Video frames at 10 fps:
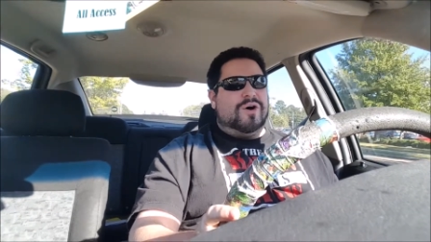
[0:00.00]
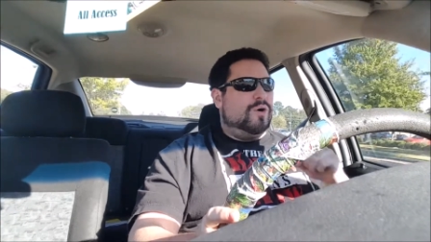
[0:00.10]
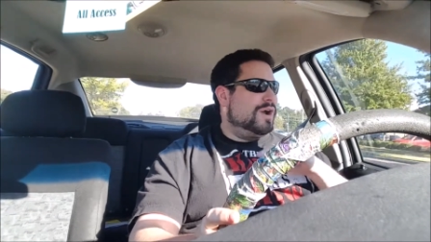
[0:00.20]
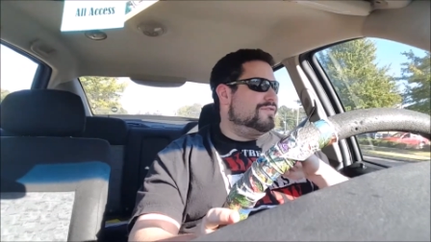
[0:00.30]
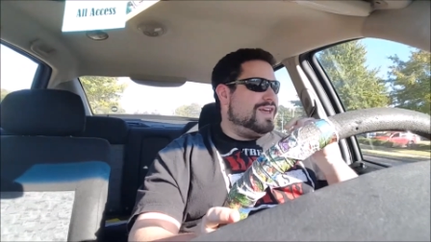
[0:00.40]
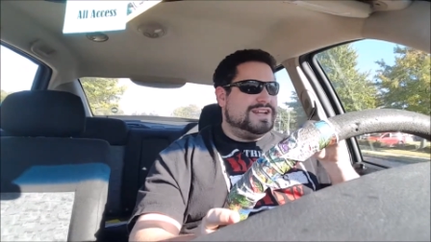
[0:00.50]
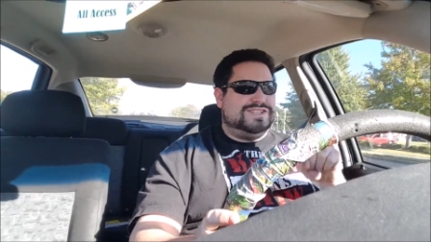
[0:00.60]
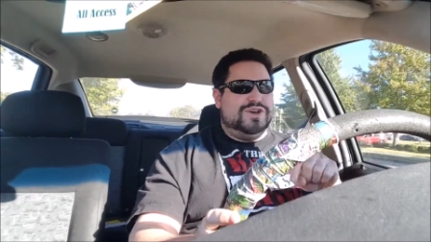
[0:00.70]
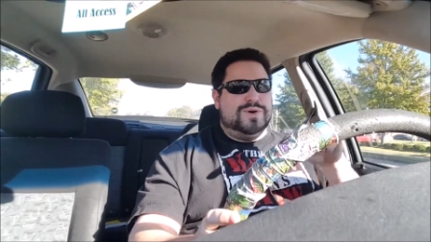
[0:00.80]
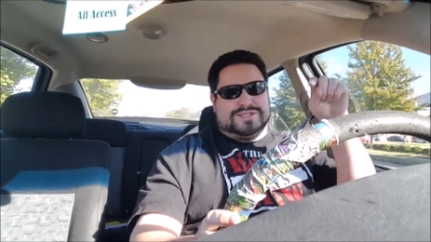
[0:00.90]
Or if they
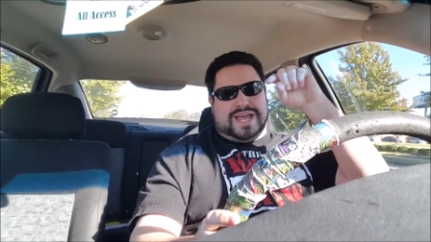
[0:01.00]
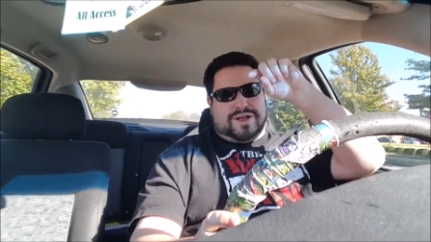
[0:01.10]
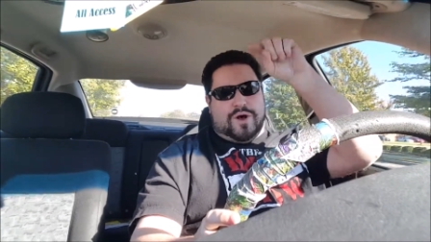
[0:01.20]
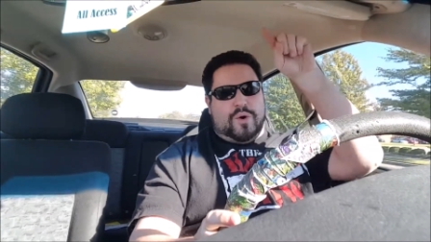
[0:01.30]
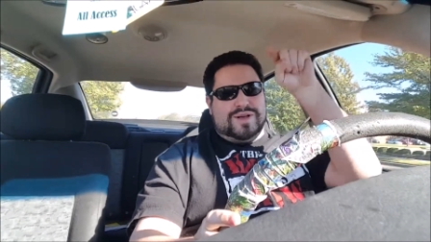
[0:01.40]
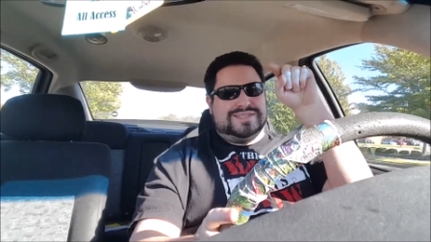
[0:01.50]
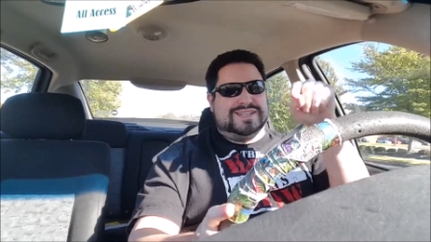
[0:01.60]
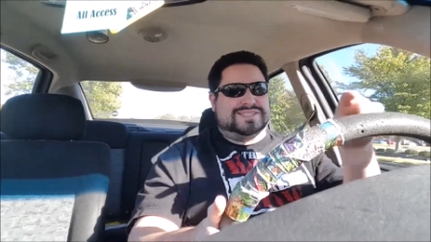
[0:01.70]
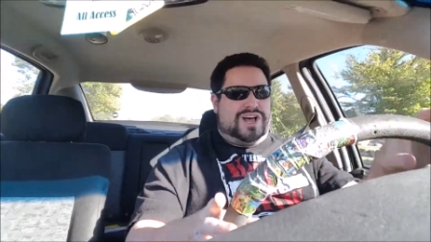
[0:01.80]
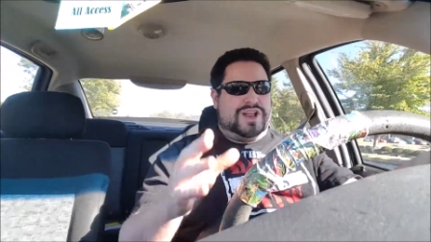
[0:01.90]
do, it's like always
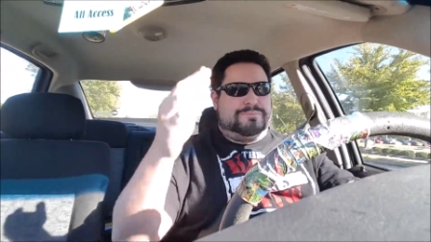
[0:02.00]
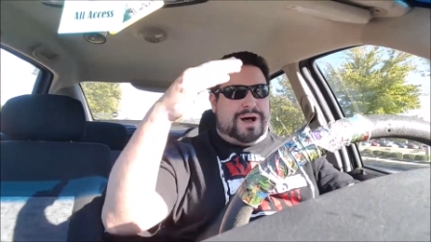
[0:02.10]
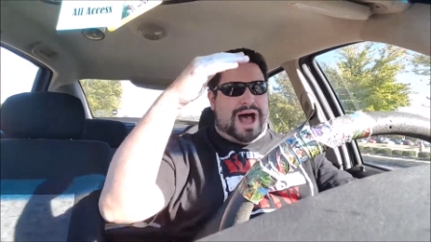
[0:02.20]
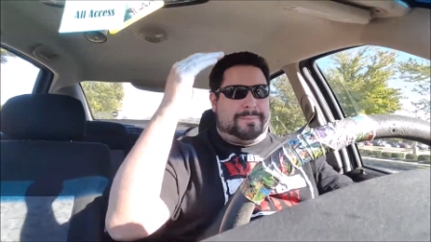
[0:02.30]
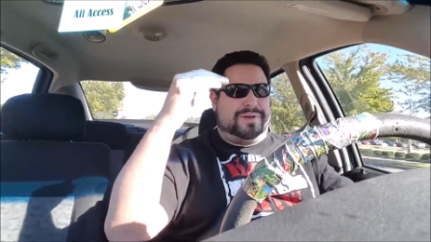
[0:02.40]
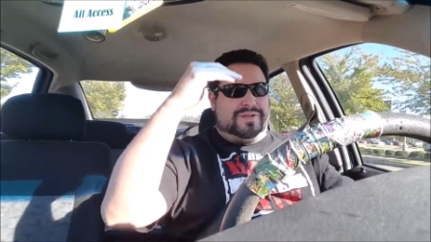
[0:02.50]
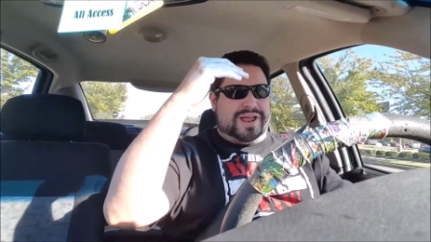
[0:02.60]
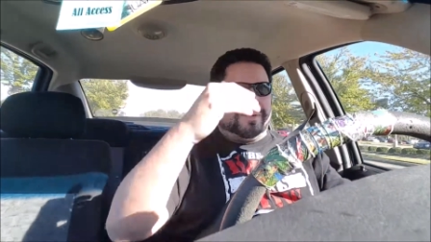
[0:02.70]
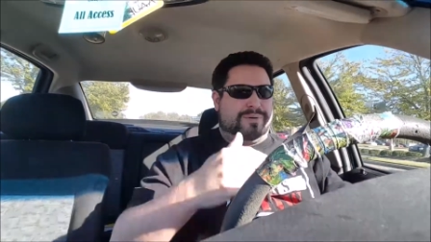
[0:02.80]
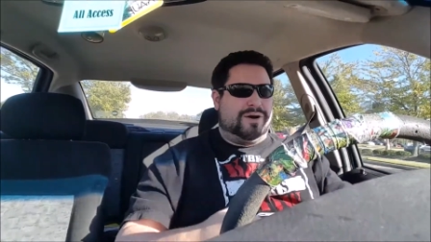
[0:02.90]
in this
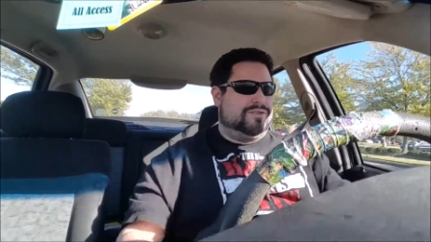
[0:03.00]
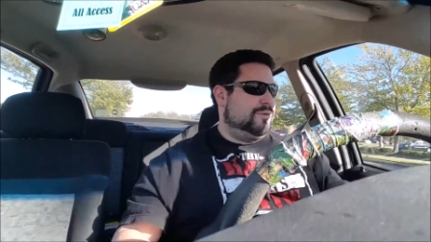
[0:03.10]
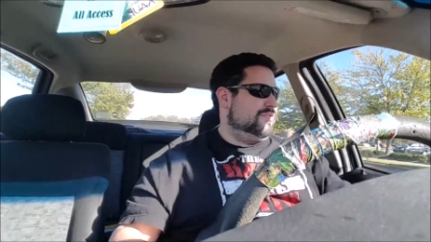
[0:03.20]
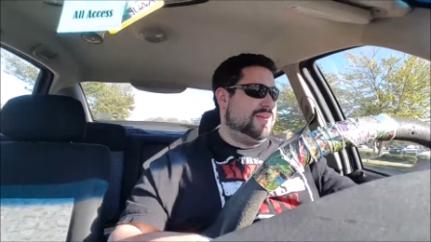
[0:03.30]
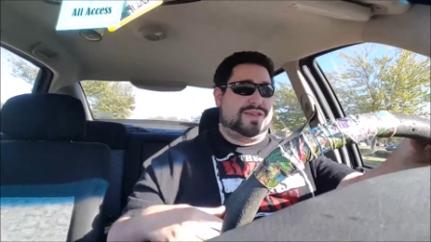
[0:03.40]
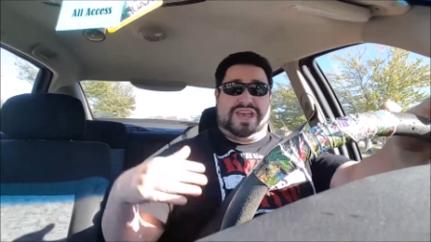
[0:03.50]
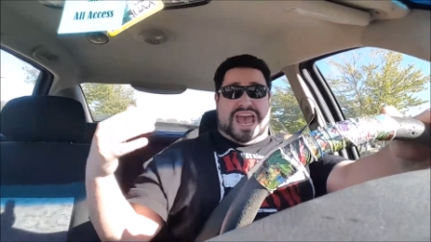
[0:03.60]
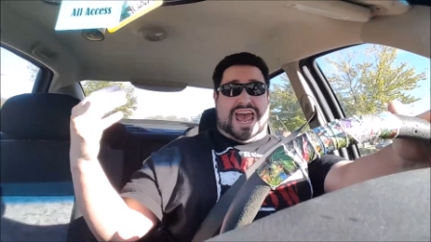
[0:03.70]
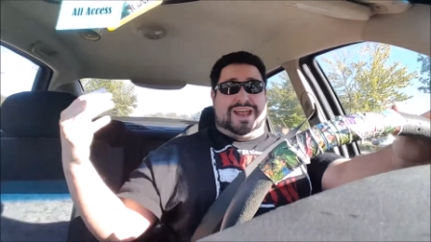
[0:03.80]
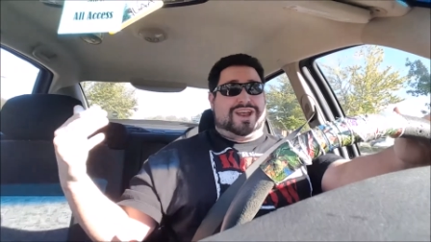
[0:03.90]
unpopulated part. So it's like,
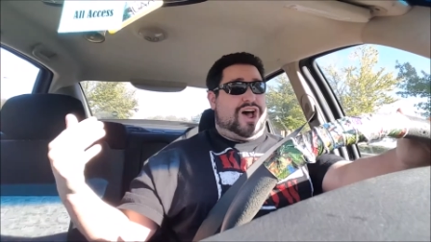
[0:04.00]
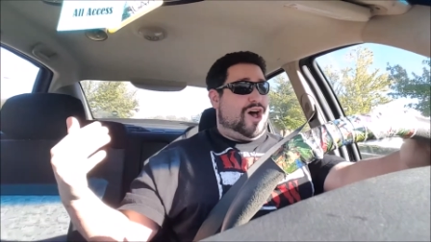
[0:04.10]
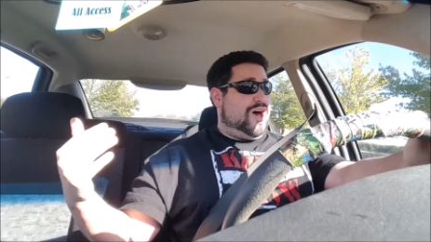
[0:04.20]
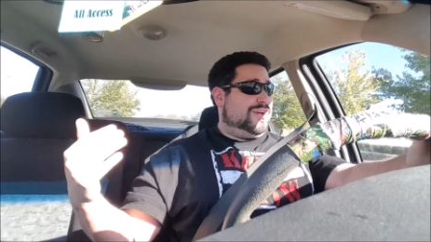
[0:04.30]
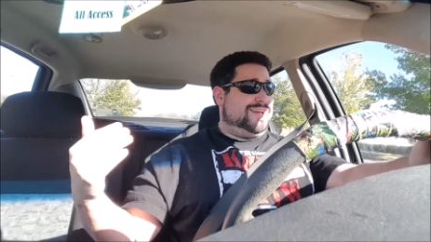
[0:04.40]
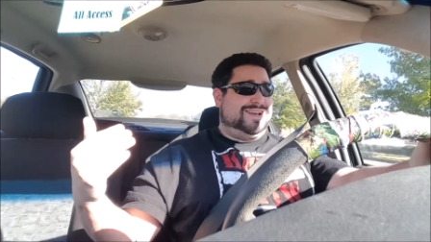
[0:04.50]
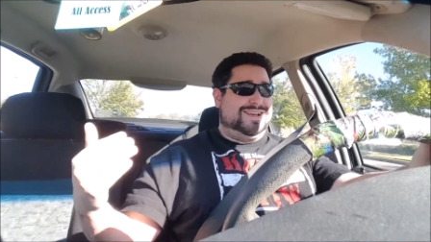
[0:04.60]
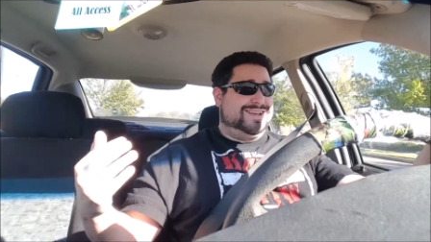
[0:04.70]
yeah, dog.